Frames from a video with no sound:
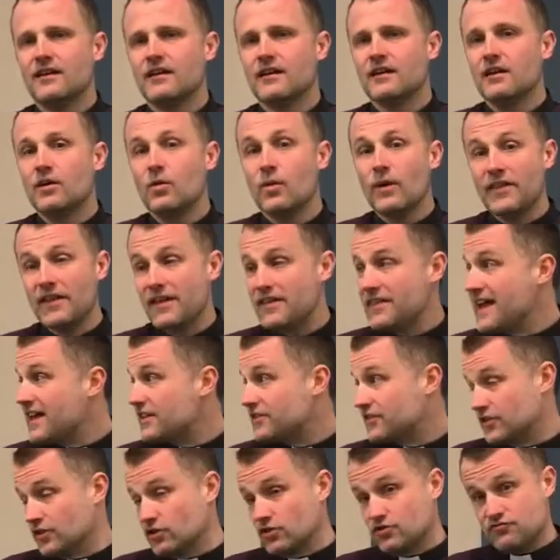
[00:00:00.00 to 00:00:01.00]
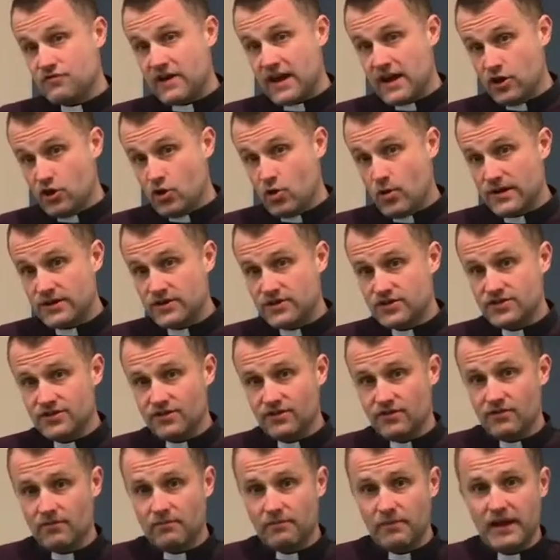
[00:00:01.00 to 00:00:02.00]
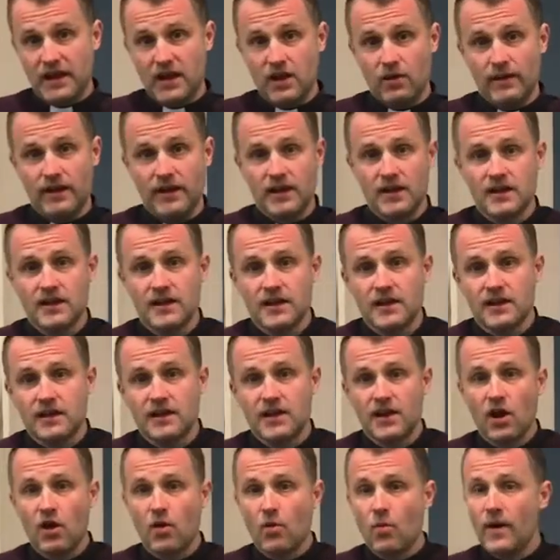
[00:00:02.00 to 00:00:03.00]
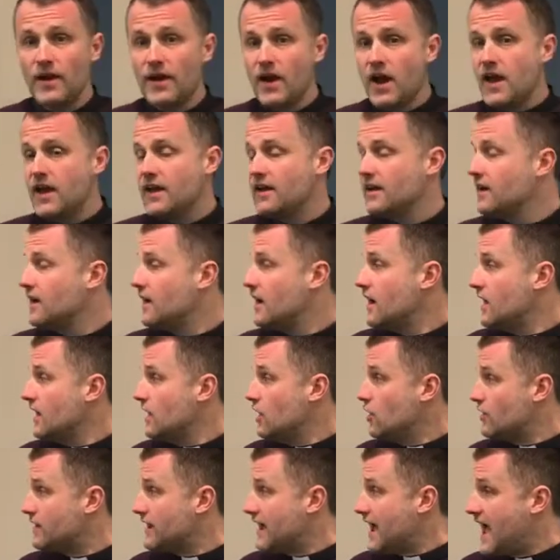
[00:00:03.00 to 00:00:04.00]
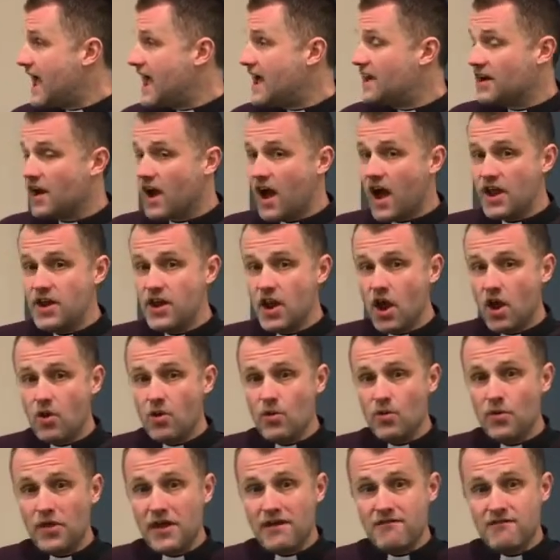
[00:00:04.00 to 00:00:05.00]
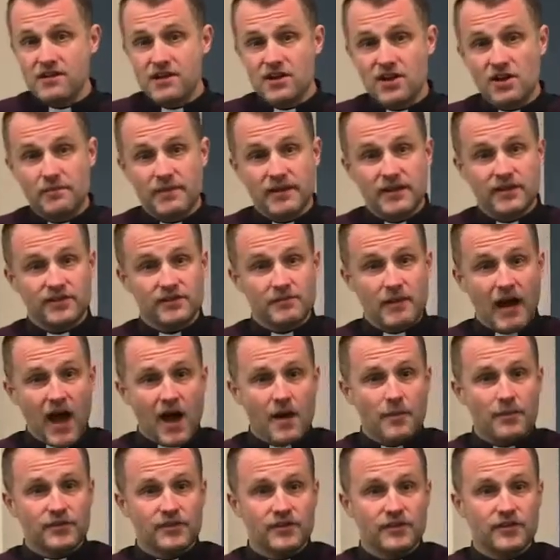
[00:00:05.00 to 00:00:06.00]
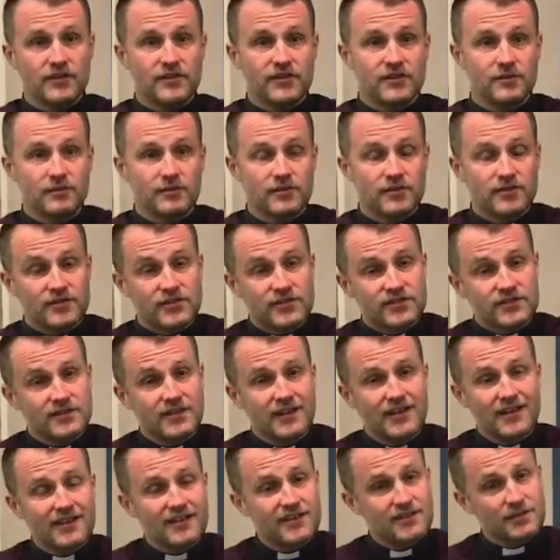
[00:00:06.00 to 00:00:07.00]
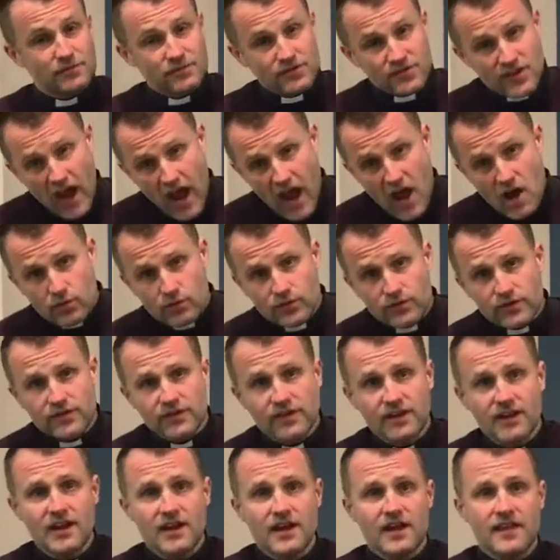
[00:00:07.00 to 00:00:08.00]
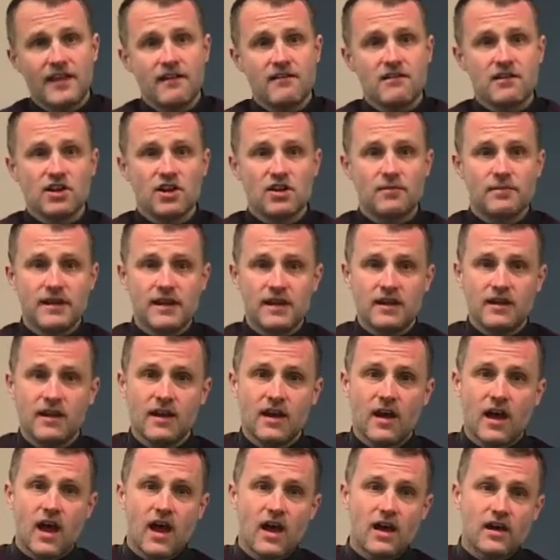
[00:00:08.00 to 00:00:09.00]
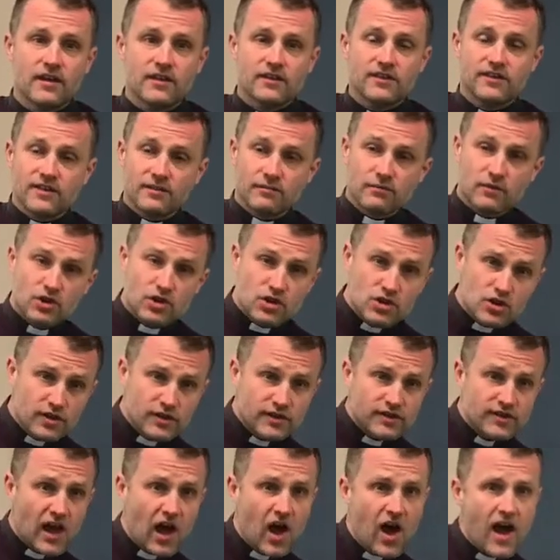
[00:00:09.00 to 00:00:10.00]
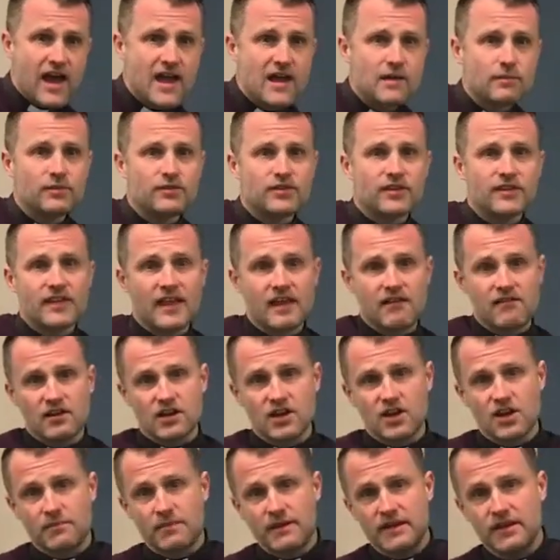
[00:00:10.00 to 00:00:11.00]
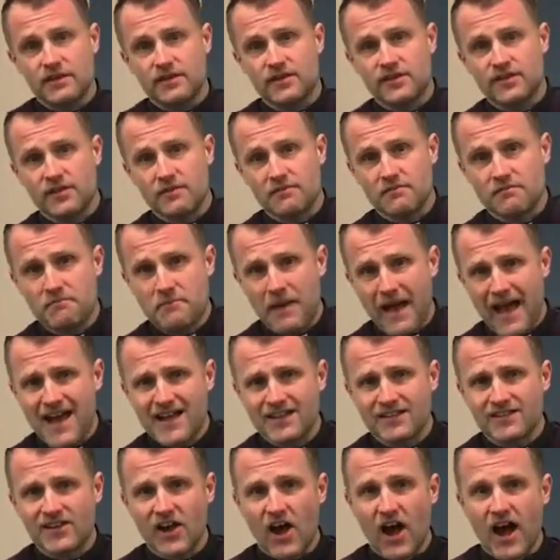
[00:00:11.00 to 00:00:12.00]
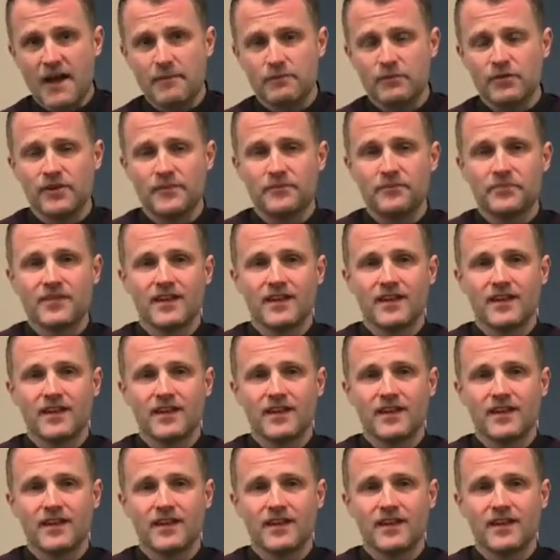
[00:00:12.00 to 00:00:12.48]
Oh, well, that, that's a great question, Pee Wee. You know, when I look ahead, I, I know there are going to be some ups and some some downs, there are going to be uh, some good times, and there are going to be some bad times.